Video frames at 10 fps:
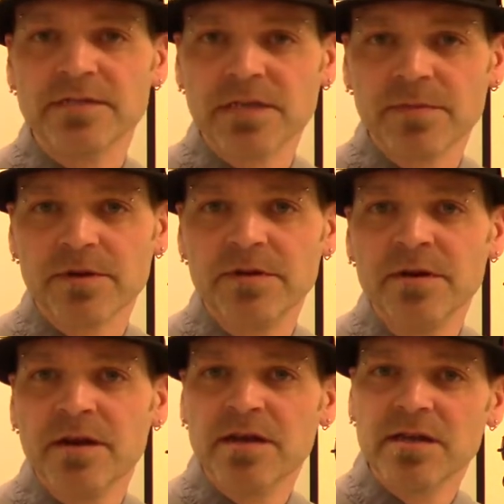similar.
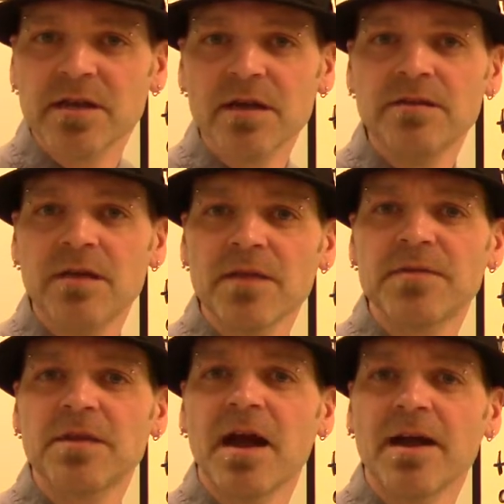Again, not
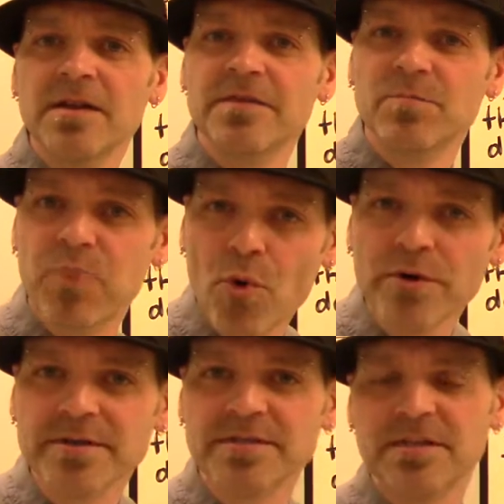the kind of
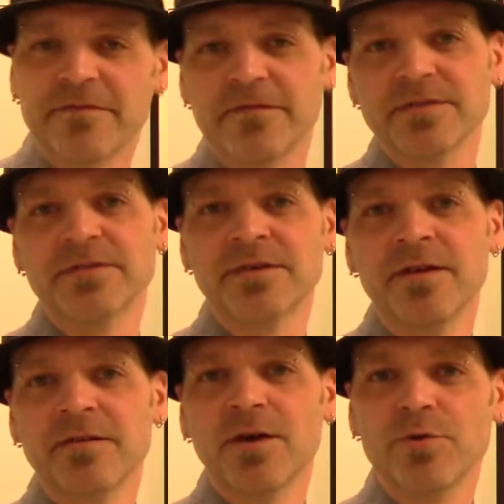important difference
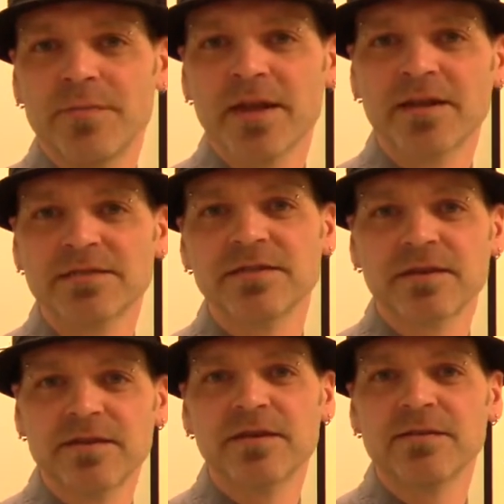that would make us
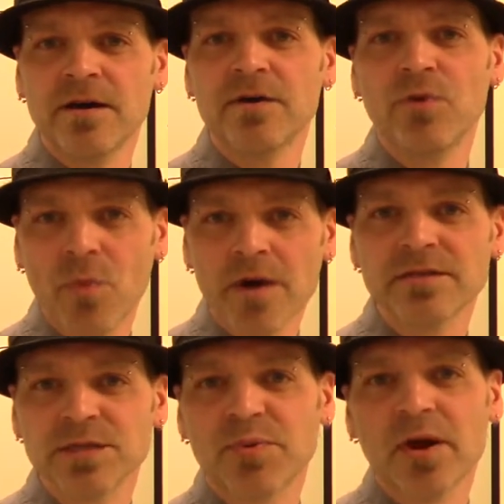think that the one
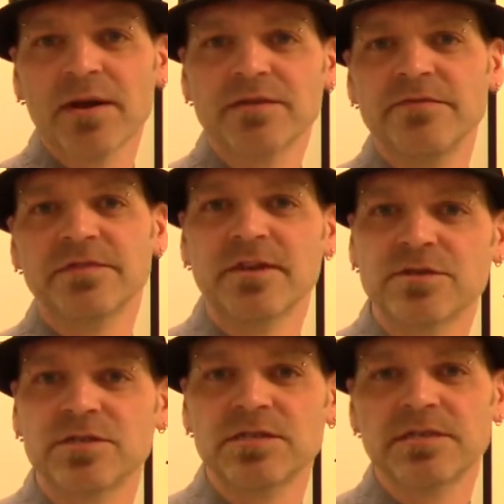is the product of
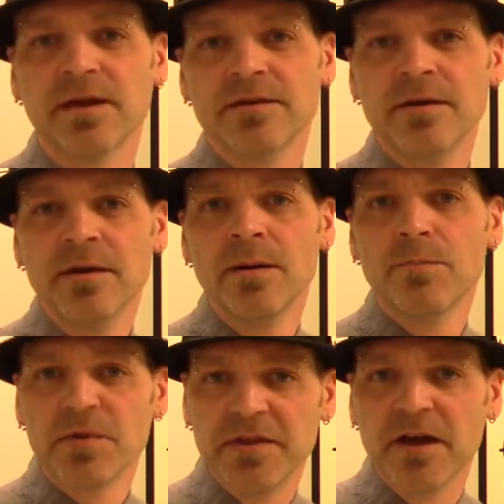intelligent design,
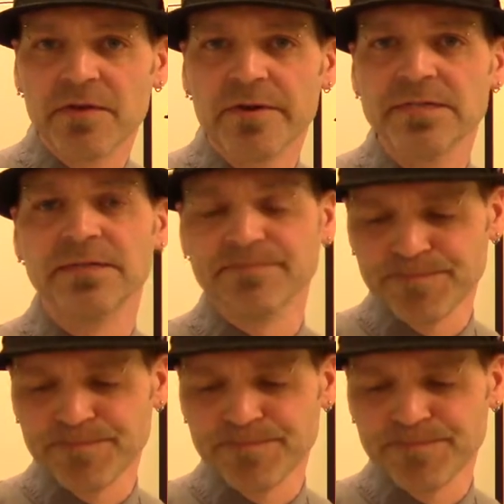but the other isn't.